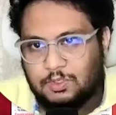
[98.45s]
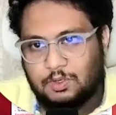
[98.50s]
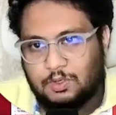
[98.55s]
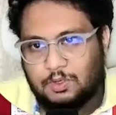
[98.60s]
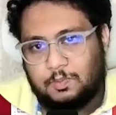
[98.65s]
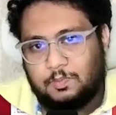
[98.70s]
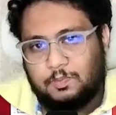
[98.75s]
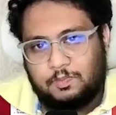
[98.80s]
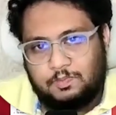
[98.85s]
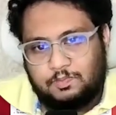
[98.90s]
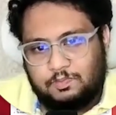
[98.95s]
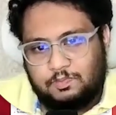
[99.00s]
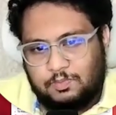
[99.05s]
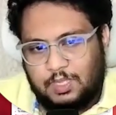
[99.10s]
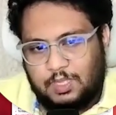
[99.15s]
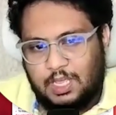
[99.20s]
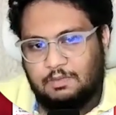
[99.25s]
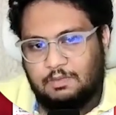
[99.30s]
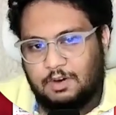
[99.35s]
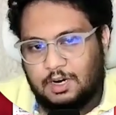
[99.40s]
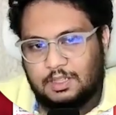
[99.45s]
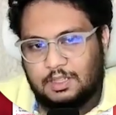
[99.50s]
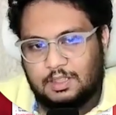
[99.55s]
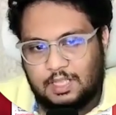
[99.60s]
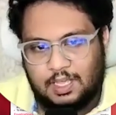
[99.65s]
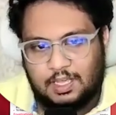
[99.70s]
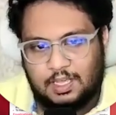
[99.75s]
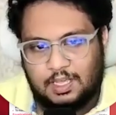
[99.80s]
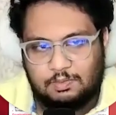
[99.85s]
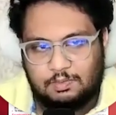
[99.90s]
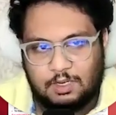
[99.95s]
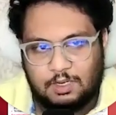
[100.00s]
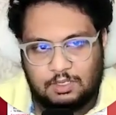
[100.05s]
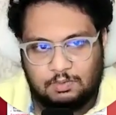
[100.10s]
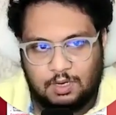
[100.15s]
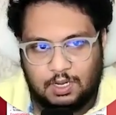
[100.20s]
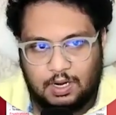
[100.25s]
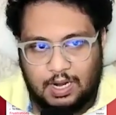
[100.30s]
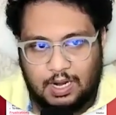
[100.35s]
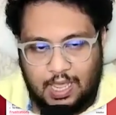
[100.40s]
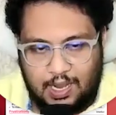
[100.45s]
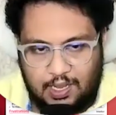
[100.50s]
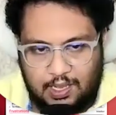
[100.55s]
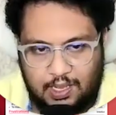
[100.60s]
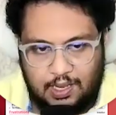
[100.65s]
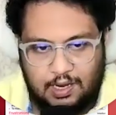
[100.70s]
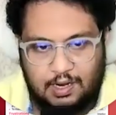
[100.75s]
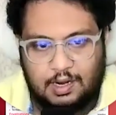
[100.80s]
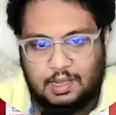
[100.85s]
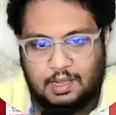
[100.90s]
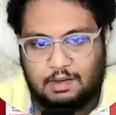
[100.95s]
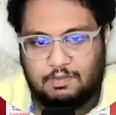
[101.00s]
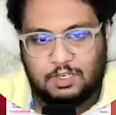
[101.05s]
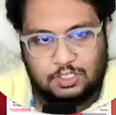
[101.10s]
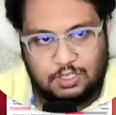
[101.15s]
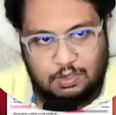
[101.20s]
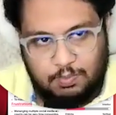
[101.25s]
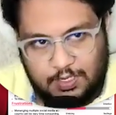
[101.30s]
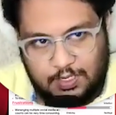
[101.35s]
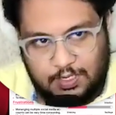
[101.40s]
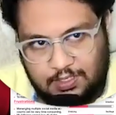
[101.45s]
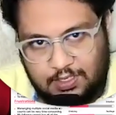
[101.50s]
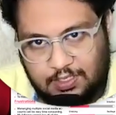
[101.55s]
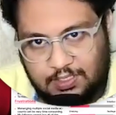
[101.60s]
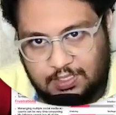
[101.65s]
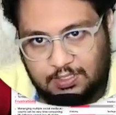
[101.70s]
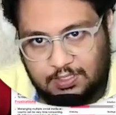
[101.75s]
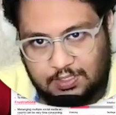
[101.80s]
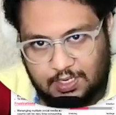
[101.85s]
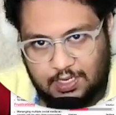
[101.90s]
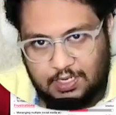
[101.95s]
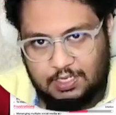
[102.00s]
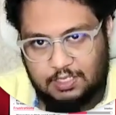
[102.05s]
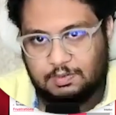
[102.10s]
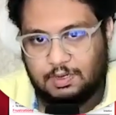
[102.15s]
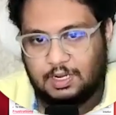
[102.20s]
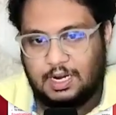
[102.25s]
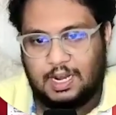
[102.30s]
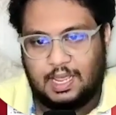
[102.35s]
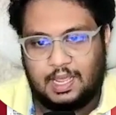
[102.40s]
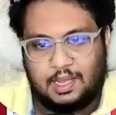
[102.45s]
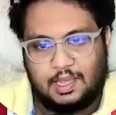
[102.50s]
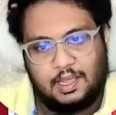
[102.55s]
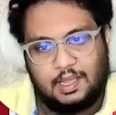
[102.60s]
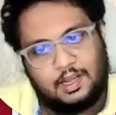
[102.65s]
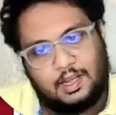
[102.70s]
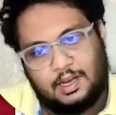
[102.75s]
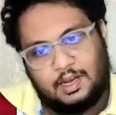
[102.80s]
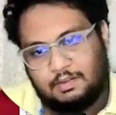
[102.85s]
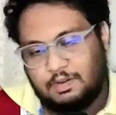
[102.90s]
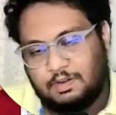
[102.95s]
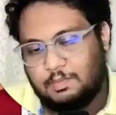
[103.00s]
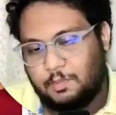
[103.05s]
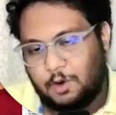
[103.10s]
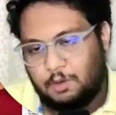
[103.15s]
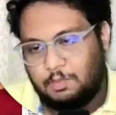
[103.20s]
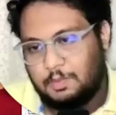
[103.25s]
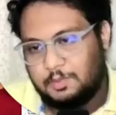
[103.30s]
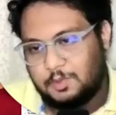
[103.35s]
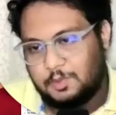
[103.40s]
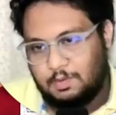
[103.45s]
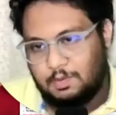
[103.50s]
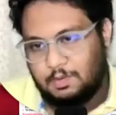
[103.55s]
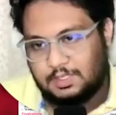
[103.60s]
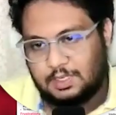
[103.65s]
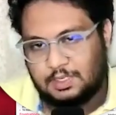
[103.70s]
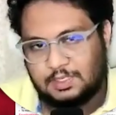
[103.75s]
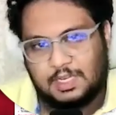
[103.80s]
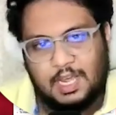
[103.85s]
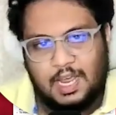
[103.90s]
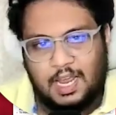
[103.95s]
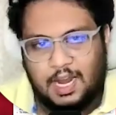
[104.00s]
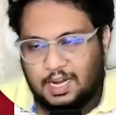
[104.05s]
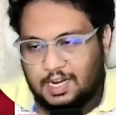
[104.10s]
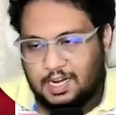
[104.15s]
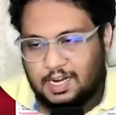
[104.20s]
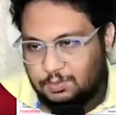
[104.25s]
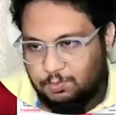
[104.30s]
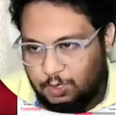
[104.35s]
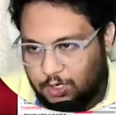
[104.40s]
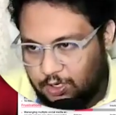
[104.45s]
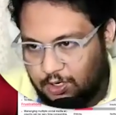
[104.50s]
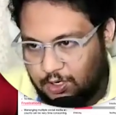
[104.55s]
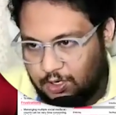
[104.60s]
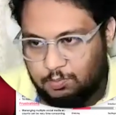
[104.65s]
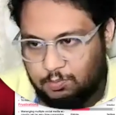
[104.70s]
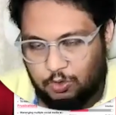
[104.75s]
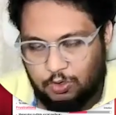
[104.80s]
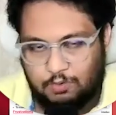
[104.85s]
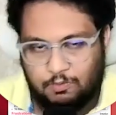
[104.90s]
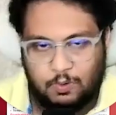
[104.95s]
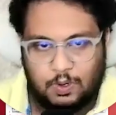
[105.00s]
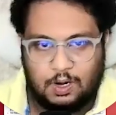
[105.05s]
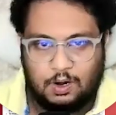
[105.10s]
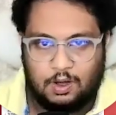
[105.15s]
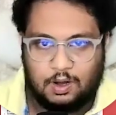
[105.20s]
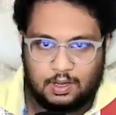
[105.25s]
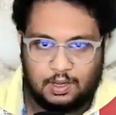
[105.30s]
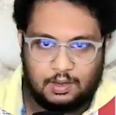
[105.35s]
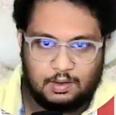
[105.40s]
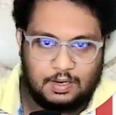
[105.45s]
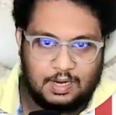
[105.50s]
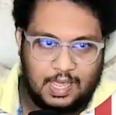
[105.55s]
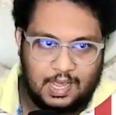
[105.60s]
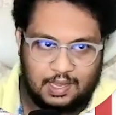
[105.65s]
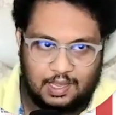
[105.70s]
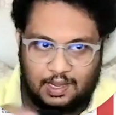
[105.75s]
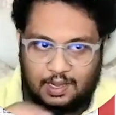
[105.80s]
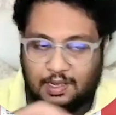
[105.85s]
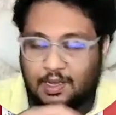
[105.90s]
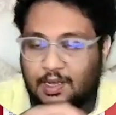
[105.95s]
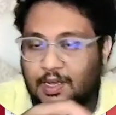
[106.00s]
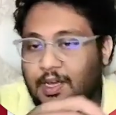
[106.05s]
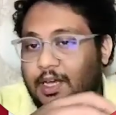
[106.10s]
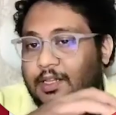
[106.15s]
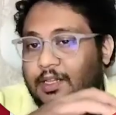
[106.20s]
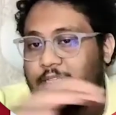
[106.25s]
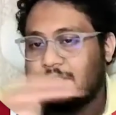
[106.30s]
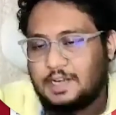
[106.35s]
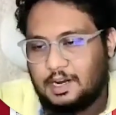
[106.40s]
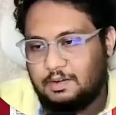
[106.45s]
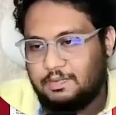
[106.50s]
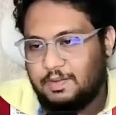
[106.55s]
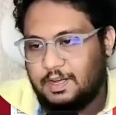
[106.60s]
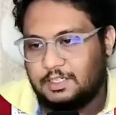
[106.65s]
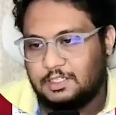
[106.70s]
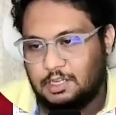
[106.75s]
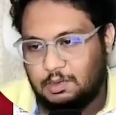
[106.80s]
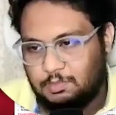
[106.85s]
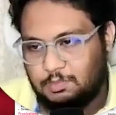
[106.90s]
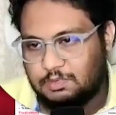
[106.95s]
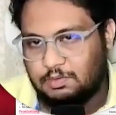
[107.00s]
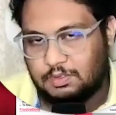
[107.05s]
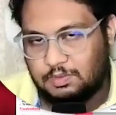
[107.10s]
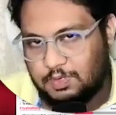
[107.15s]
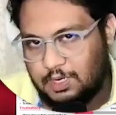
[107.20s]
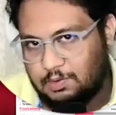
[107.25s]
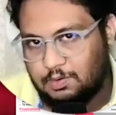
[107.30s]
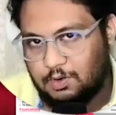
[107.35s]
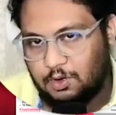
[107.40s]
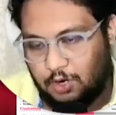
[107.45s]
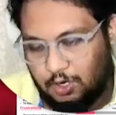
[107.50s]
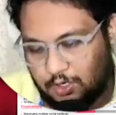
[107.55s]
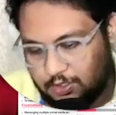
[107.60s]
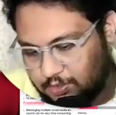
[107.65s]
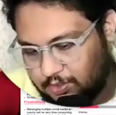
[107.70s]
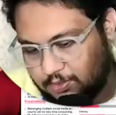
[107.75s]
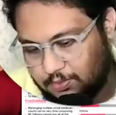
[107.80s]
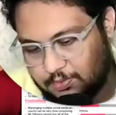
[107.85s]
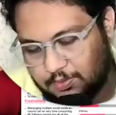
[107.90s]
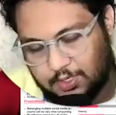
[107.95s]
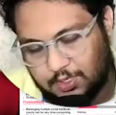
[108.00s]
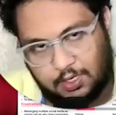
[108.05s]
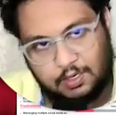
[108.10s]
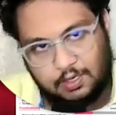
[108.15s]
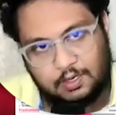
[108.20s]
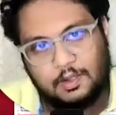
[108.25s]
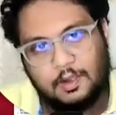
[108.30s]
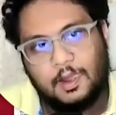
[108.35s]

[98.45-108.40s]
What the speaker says: So there were things which were lacking, like visual presentation skills were lacking, and even problem solving skills, at least one or more were lacking in these kind of examples which we have gone through, right?